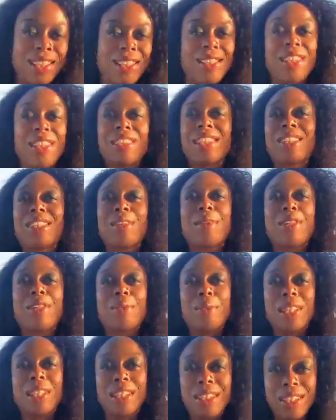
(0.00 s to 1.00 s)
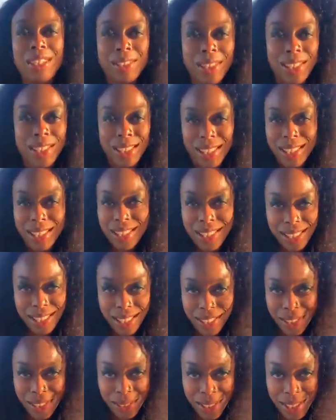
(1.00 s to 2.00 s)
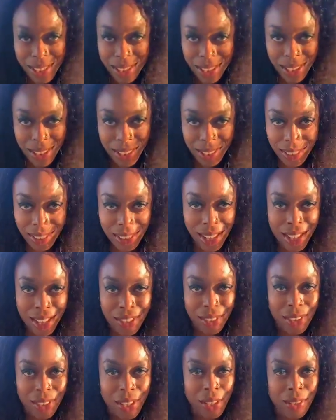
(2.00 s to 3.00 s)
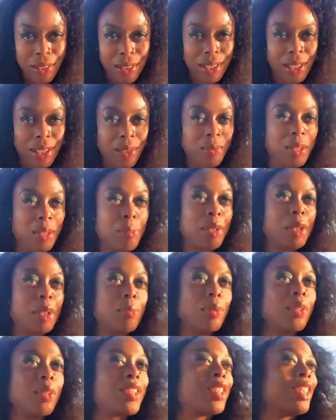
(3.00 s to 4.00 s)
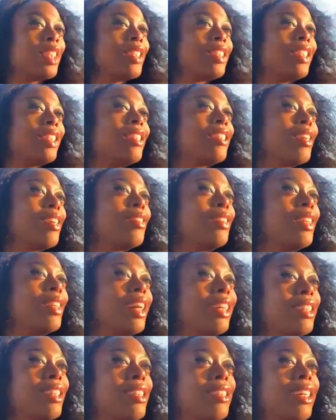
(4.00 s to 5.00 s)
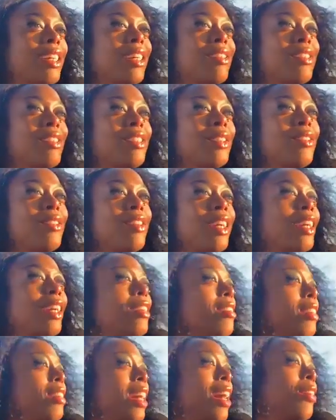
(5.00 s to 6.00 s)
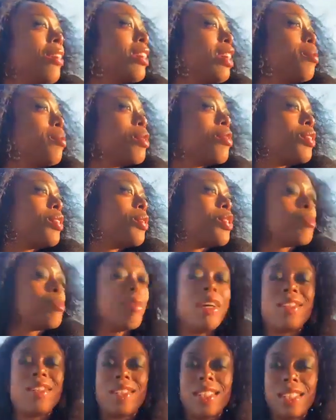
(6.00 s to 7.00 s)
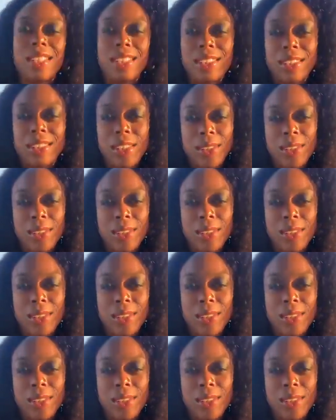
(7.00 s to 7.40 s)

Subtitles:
There's only so much we can do as a constituency, as you know, the people, citizens of the United States, to change the outcome of who's president,